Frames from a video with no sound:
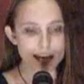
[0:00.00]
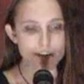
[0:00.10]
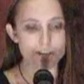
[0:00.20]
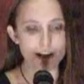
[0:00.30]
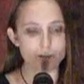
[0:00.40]
And
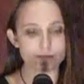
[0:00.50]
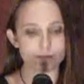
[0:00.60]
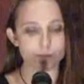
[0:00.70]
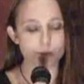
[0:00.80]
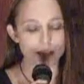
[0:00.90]
I
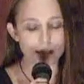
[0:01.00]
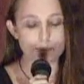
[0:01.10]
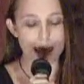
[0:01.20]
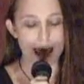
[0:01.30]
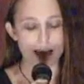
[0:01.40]
felt
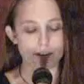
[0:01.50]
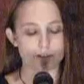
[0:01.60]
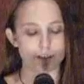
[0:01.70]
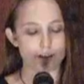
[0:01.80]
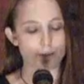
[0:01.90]
really
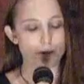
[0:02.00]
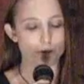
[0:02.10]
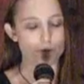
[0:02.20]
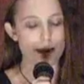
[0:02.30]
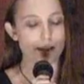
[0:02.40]
bad for my
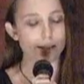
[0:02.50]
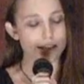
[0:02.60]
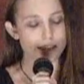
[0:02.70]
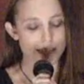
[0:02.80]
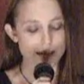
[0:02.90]
roommate,
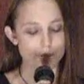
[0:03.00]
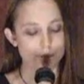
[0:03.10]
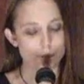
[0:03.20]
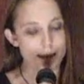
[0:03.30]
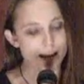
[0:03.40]

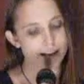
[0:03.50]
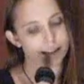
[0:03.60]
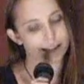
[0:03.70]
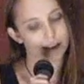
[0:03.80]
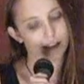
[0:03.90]
Lindsay,
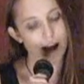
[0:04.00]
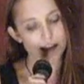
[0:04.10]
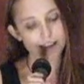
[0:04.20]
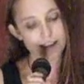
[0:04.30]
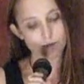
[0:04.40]
because the
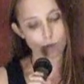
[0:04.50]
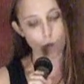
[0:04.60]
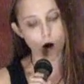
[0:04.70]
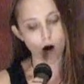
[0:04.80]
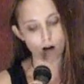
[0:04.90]
closet
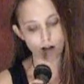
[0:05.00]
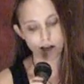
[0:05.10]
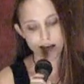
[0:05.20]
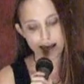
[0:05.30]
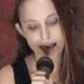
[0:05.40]

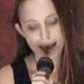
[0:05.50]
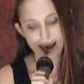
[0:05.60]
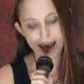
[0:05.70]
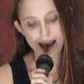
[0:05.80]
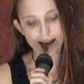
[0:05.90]
wall
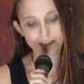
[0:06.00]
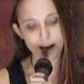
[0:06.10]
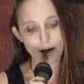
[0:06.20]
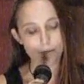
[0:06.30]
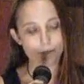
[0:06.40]
and
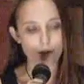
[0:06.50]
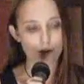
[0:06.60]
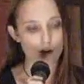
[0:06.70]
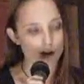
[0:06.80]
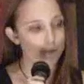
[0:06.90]

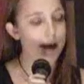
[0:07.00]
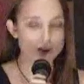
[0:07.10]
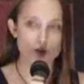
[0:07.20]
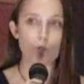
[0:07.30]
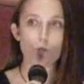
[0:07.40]
her
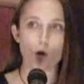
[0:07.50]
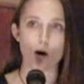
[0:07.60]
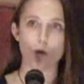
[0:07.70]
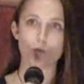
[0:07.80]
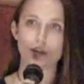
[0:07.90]
bedroom
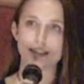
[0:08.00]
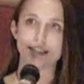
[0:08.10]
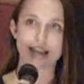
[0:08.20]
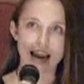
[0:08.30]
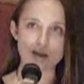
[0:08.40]
wall were the
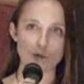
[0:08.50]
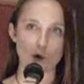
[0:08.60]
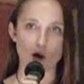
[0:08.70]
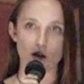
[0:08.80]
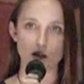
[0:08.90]
same
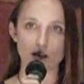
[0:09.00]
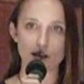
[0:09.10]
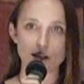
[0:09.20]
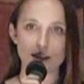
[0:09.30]
wall.